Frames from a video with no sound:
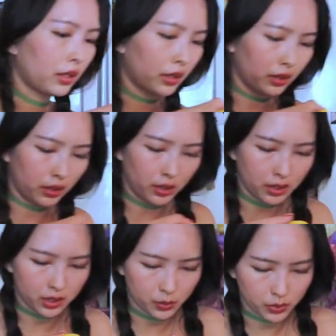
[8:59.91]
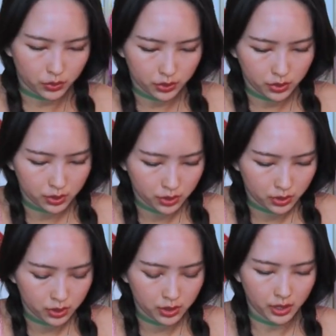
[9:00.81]
This is a teaspoon.
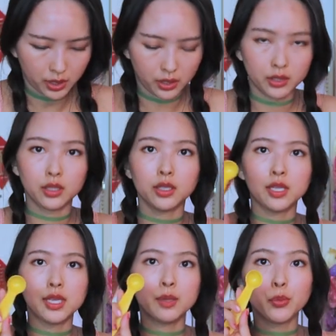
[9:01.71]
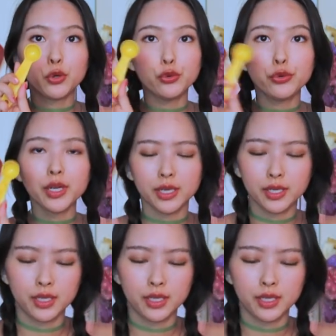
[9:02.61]
Yeah, this is a teaspoon.